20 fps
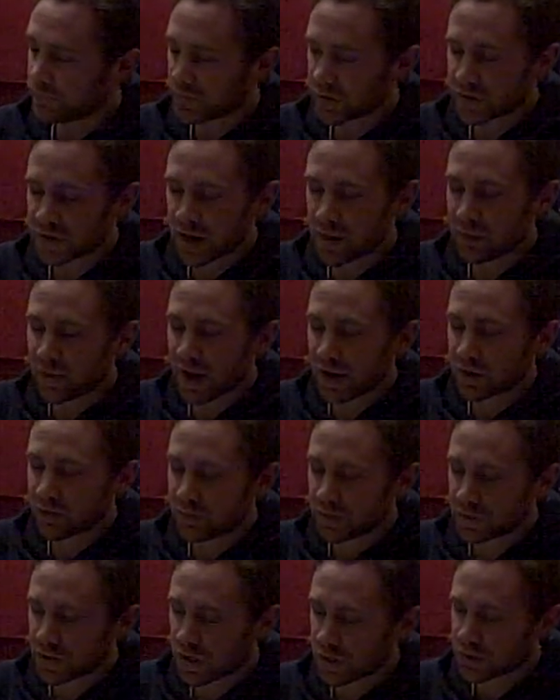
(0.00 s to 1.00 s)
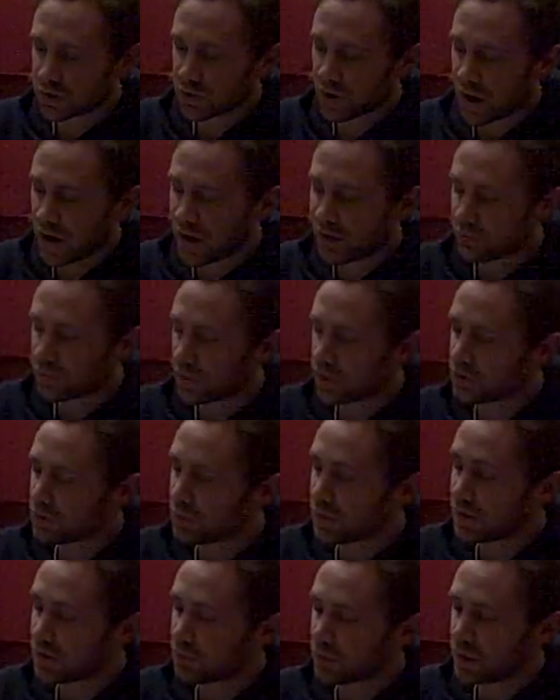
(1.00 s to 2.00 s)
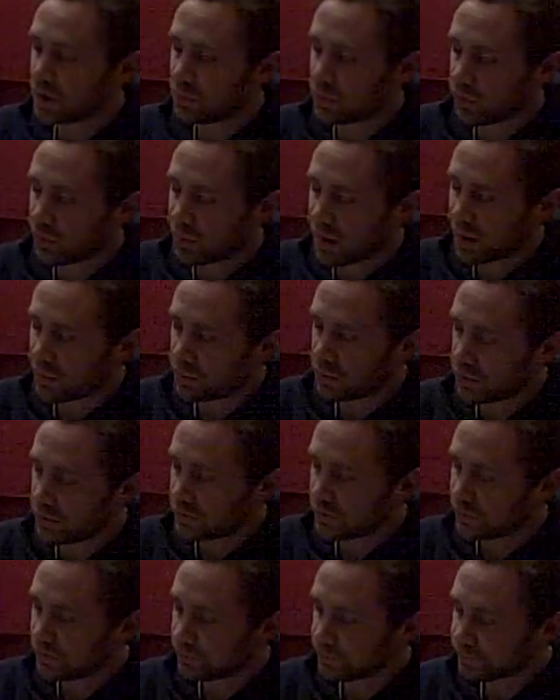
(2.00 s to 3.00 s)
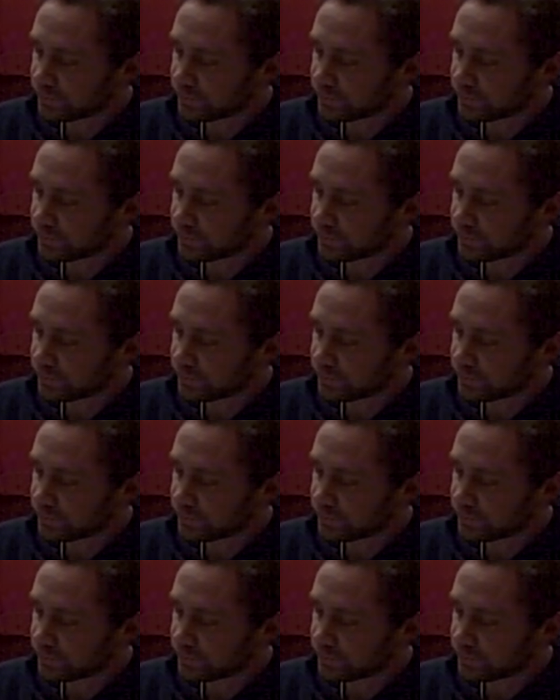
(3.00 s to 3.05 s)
The same lack of intention I have when I speak to people about Buddhism.